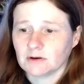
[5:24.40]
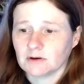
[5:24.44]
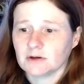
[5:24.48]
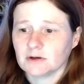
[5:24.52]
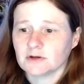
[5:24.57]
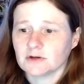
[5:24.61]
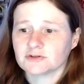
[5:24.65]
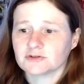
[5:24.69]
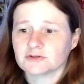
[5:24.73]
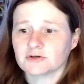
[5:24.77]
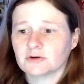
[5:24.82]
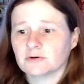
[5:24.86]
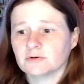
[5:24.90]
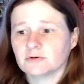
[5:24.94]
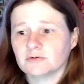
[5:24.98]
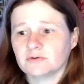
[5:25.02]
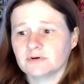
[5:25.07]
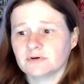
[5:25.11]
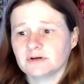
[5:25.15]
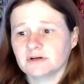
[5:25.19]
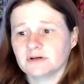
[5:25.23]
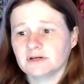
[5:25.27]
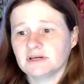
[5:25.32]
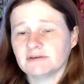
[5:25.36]
So
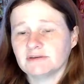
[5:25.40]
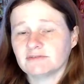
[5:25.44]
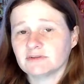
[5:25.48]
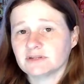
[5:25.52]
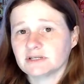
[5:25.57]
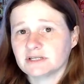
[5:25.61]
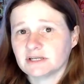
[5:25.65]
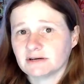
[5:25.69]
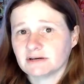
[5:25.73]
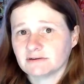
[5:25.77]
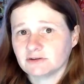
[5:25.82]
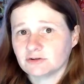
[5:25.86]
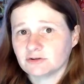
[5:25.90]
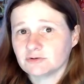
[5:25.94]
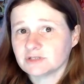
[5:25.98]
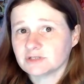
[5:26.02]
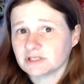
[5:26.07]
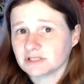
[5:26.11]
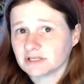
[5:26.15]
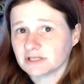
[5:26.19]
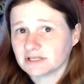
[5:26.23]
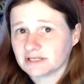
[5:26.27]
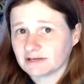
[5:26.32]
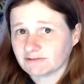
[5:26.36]
using
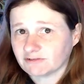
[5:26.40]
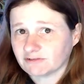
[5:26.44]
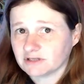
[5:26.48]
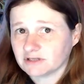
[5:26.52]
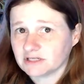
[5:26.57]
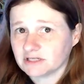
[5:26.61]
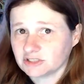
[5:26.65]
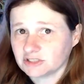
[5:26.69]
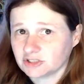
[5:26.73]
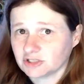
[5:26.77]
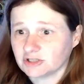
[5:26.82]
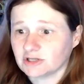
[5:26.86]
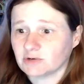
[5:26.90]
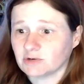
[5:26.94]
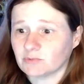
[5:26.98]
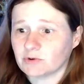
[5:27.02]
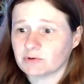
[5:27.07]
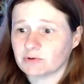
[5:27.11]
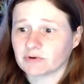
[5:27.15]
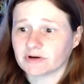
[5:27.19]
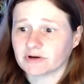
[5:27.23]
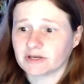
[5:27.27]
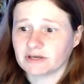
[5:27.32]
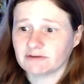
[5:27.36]
the definition that we
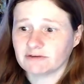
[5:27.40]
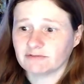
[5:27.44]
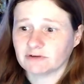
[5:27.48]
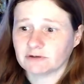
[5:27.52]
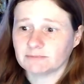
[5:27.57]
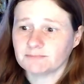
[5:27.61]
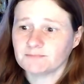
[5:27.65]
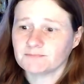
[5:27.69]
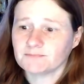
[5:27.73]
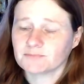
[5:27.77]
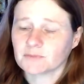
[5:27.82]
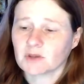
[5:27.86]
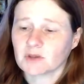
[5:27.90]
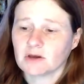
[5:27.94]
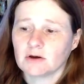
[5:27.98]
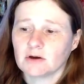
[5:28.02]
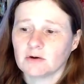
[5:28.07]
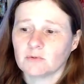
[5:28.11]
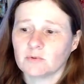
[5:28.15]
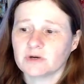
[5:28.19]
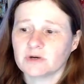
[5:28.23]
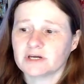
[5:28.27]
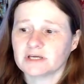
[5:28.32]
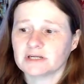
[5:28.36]
were given,
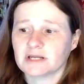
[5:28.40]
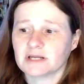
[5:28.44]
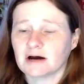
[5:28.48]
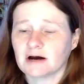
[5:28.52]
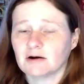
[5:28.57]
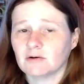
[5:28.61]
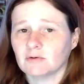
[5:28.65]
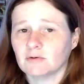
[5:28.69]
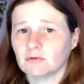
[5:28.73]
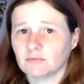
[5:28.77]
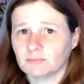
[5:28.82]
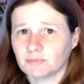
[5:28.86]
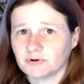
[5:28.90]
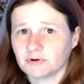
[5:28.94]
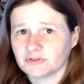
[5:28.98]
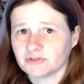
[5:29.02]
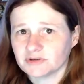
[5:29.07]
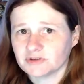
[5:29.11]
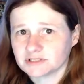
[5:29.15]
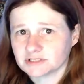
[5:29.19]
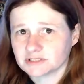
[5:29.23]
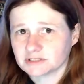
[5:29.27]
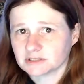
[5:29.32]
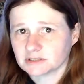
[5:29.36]
we can now put
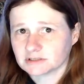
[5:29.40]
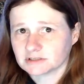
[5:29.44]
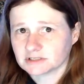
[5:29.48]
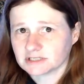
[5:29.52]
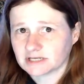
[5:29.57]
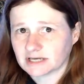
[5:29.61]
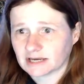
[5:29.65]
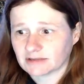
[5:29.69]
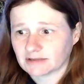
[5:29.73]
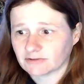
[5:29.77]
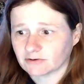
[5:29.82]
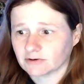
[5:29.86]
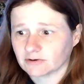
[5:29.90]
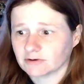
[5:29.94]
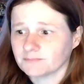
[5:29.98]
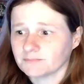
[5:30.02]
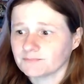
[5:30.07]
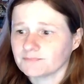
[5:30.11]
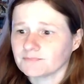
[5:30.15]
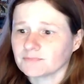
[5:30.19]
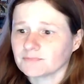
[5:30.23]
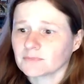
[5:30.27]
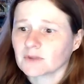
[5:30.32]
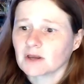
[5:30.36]
this together
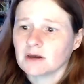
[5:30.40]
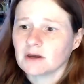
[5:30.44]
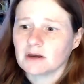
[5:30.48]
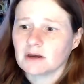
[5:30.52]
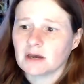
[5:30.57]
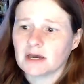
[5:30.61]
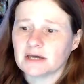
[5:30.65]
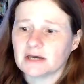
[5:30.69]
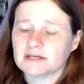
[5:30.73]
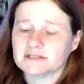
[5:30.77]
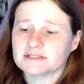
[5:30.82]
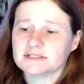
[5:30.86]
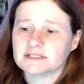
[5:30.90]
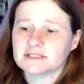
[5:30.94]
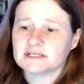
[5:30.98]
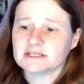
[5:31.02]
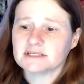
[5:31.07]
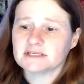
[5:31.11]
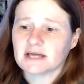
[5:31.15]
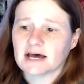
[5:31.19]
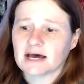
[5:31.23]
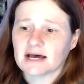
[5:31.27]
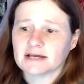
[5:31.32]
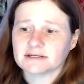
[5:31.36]
and see
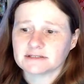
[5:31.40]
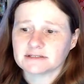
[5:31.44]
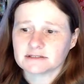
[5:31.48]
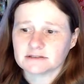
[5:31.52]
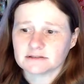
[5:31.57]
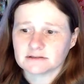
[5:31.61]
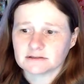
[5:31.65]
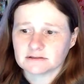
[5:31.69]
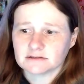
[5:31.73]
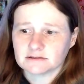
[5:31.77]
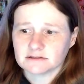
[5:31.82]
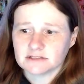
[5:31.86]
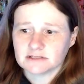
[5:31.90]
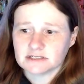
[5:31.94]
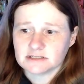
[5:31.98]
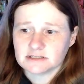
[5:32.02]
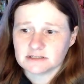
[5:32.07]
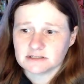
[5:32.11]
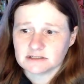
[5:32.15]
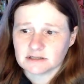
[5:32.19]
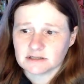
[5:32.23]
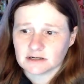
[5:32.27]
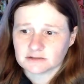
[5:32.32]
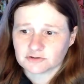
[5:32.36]
that
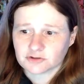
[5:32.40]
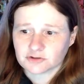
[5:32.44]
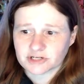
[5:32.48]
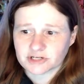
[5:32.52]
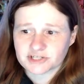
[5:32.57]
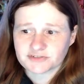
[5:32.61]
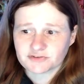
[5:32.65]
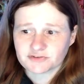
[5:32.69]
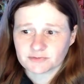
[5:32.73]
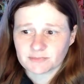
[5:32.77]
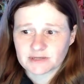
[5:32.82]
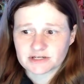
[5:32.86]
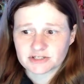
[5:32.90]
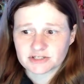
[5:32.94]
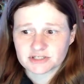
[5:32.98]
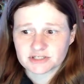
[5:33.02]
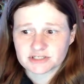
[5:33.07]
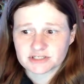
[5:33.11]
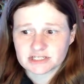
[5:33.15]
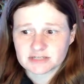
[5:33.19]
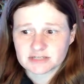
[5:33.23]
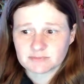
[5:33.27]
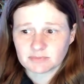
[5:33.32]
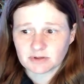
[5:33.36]
the transformation
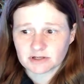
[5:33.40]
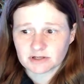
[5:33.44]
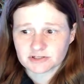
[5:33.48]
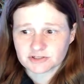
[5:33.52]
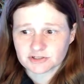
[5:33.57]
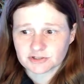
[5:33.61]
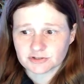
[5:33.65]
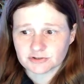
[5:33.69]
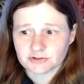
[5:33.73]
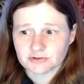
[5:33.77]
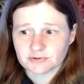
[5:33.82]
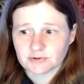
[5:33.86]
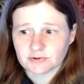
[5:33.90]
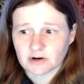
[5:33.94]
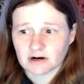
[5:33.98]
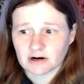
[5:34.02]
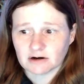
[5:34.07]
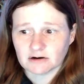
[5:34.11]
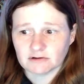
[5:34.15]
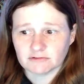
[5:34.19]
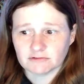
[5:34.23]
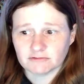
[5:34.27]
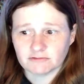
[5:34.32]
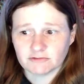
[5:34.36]
t plus u
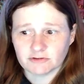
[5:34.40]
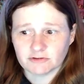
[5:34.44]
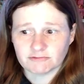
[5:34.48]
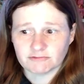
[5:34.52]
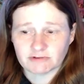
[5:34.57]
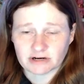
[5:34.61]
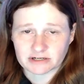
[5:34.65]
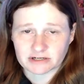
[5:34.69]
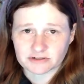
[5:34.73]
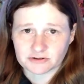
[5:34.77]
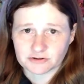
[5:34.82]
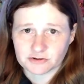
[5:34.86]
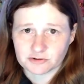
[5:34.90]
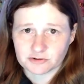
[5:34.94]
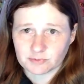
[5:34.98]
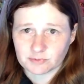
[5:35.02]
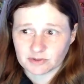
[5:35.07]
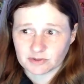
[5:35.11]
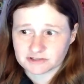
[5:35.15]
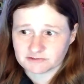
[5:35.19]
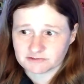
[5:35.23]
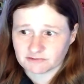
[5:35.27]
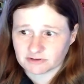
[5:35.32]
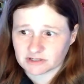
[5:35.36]
of the vector u
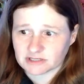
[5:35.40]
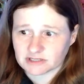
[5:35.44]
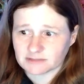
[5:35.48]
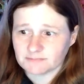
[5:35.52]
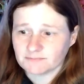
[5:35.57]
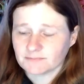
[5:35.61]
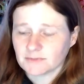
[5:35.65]
plus v